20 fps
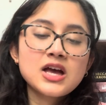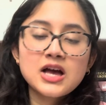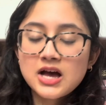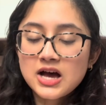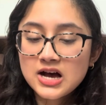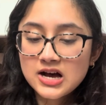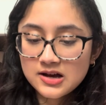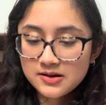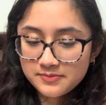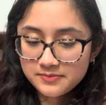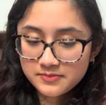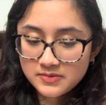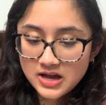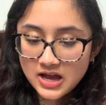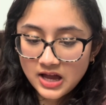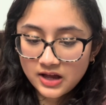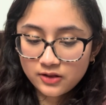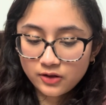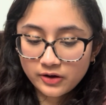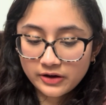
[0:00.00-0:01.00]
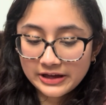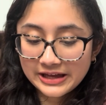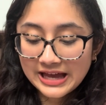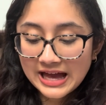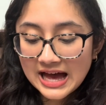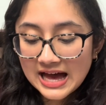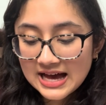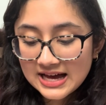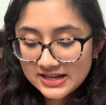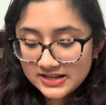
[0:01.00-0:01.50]
um, how long I
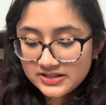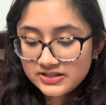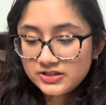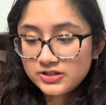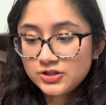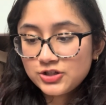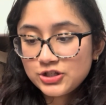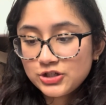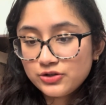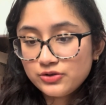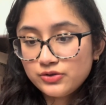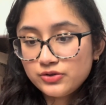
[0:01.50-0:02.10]
had to, to,